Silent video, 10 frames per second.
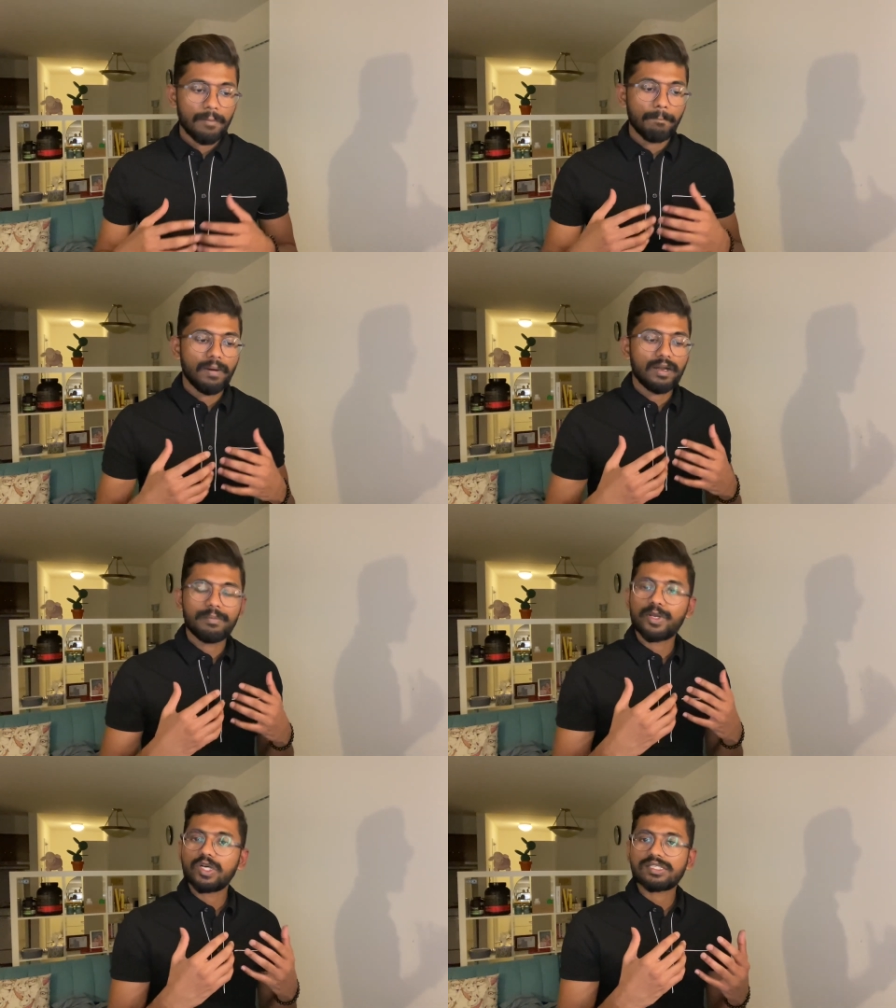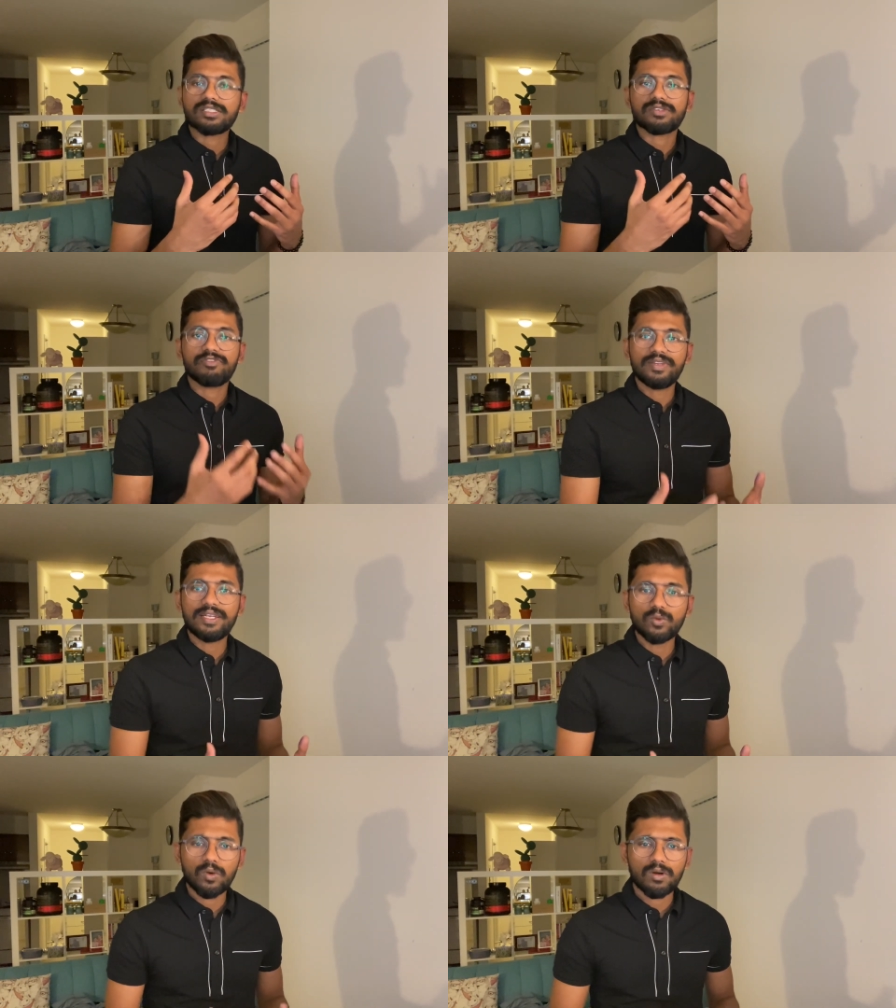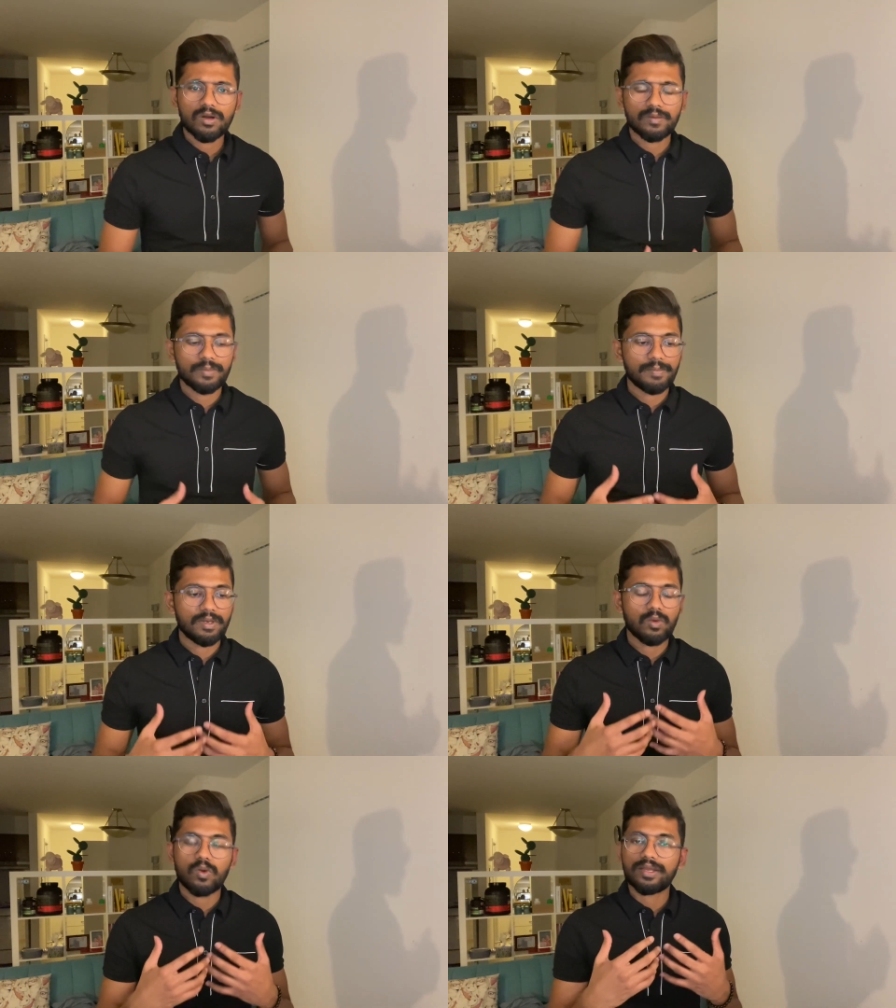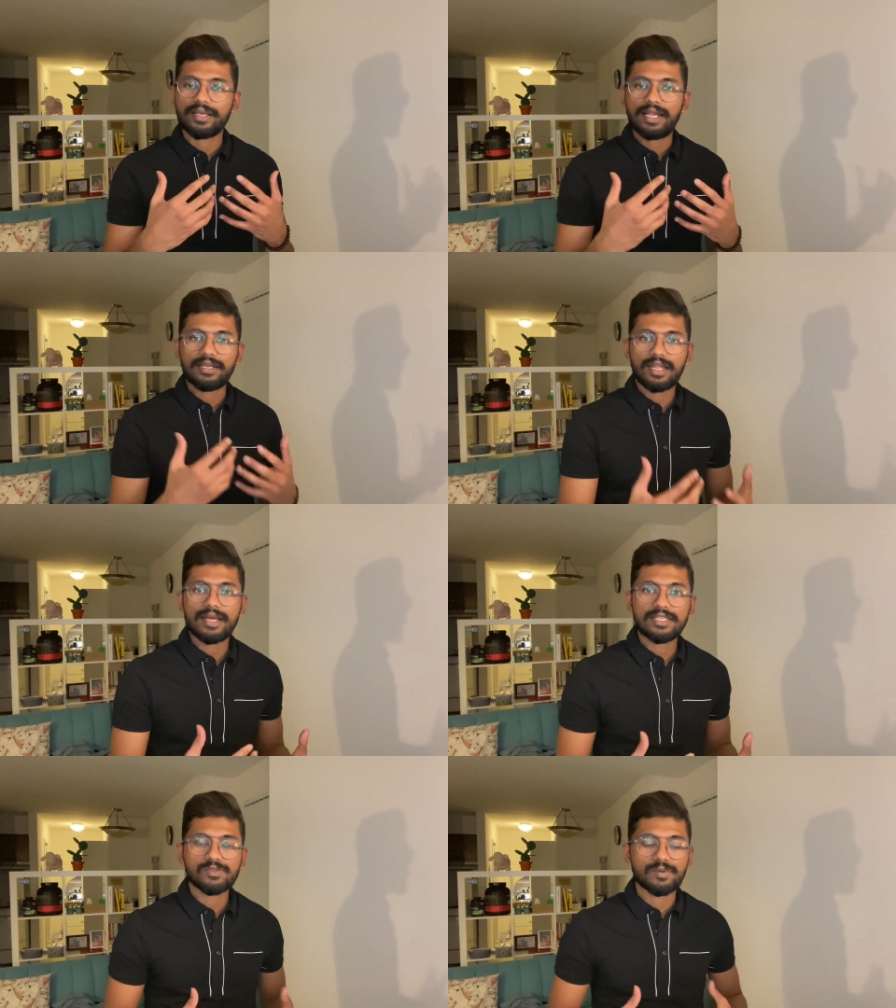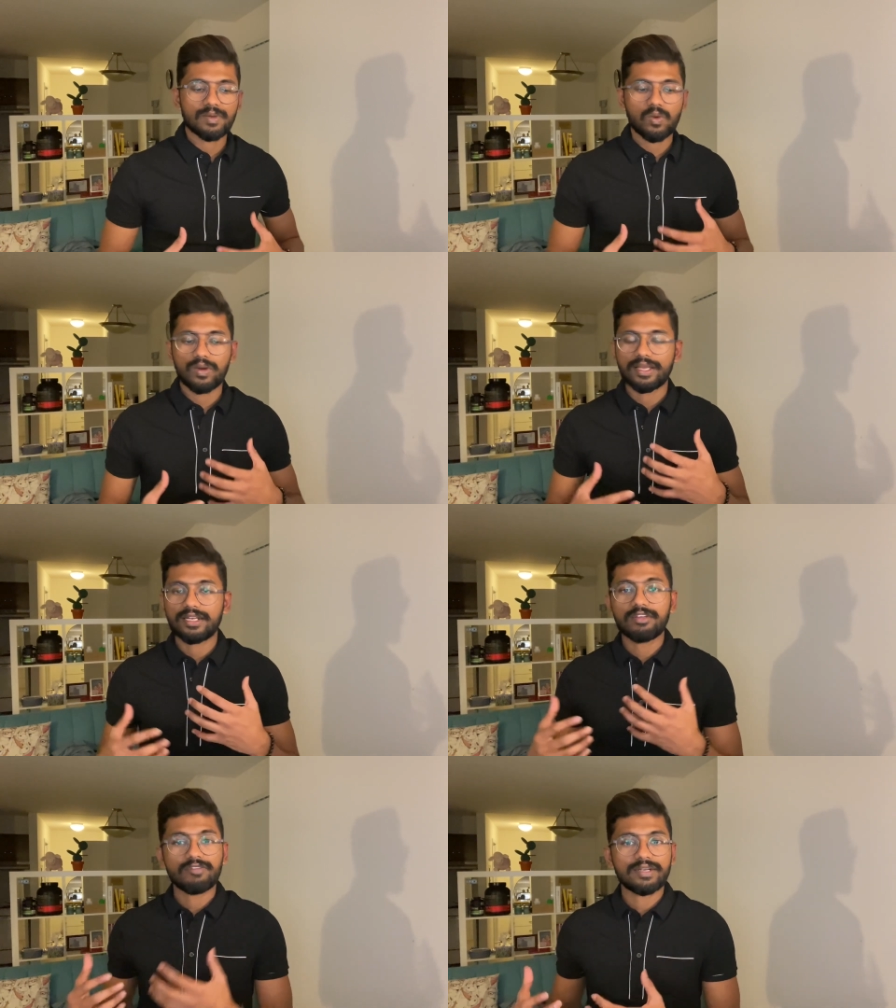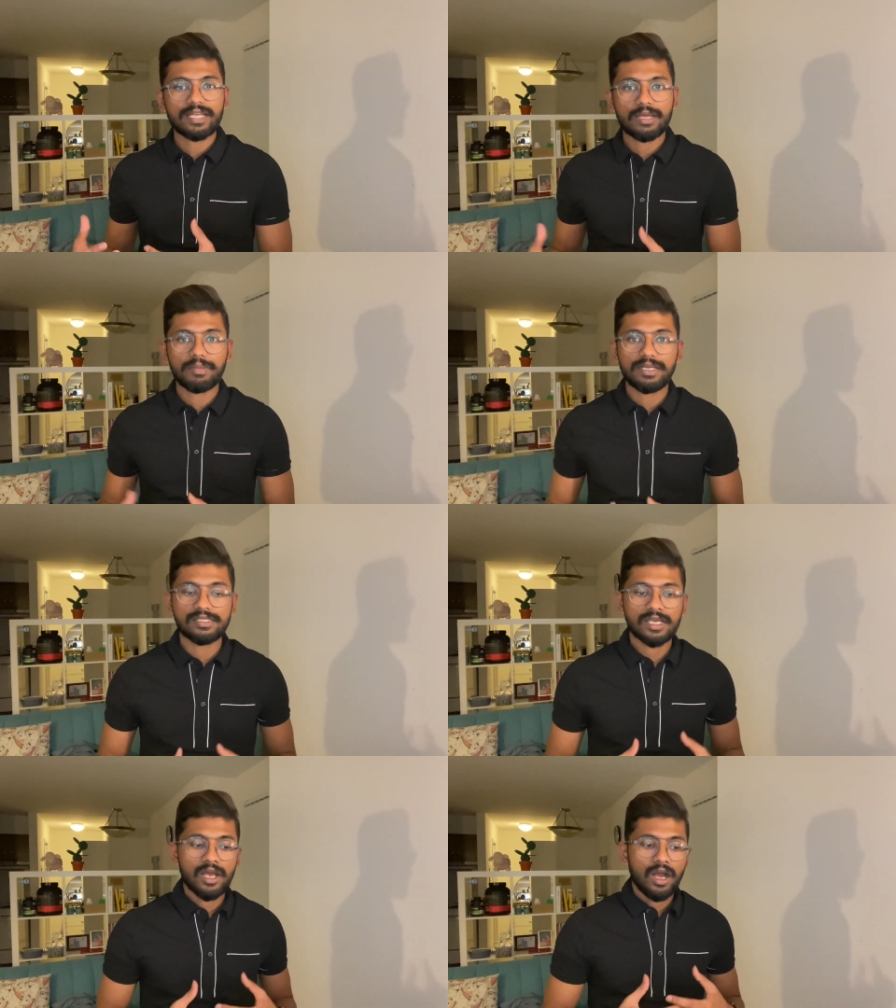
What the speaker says: but because it's a field work, people are working at nights, people are working at different timings,